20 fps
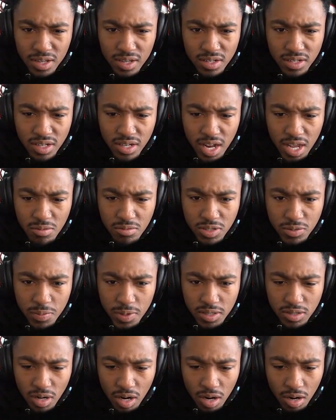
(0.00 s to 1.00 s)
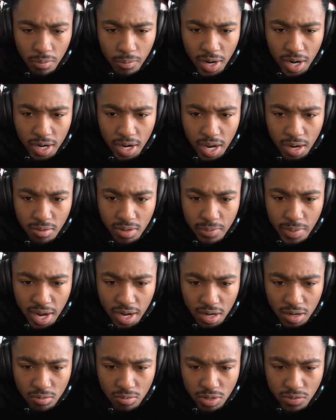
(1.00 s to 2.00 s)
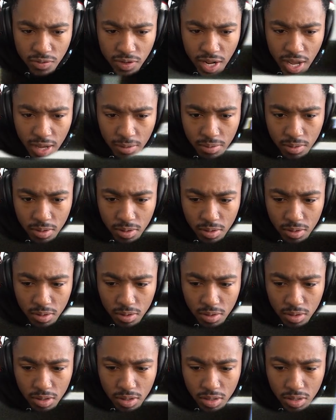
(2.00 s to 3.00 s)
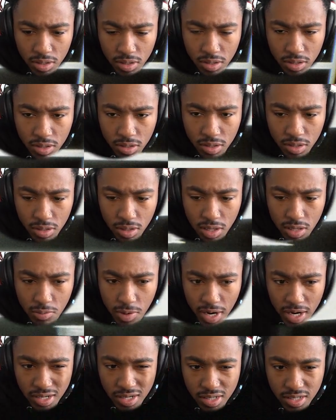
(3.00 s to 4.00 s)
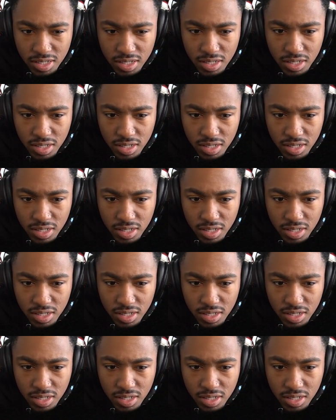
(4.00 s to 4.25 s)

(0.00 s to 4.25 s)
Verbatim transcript: Today was special. Oh my god, we back here. What's finna happen? He behind us?